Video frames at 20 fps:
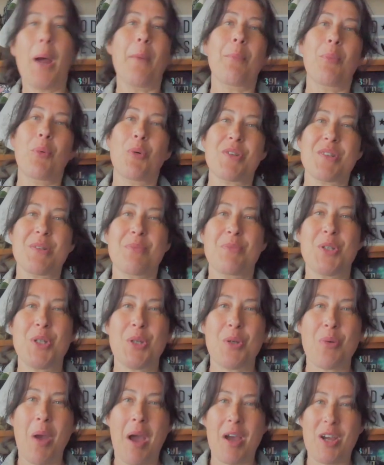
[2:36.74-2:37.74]
bought some
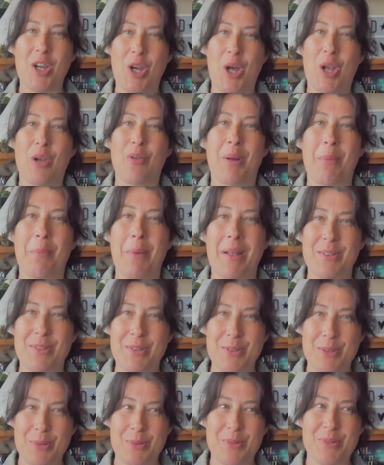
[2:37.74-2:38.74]
new colouring
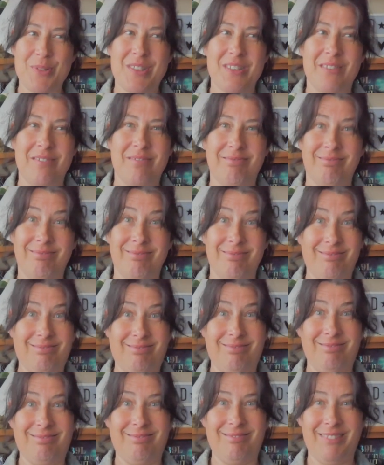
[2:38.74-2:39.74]
pencils.
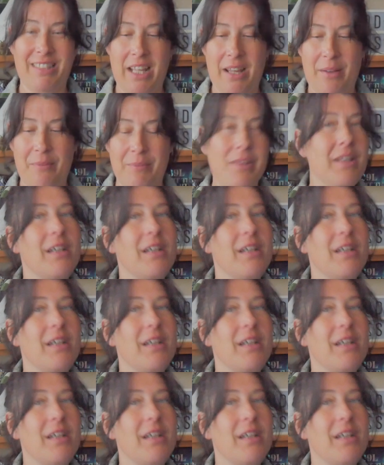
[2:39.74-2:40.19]
Yep,